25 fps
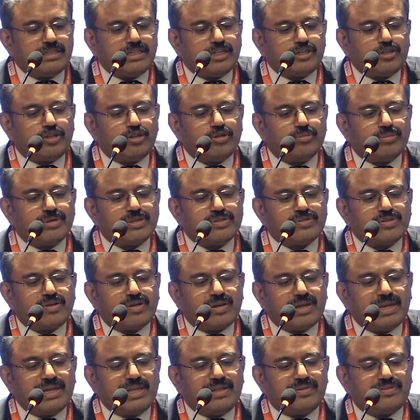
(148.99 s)
The tumors are
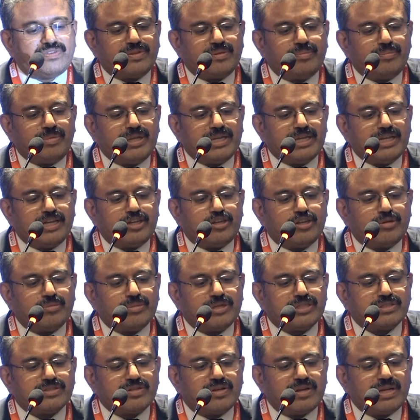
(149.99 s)
less, benign
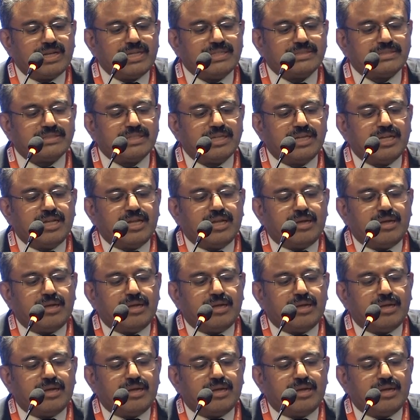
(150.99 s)
tumors are less,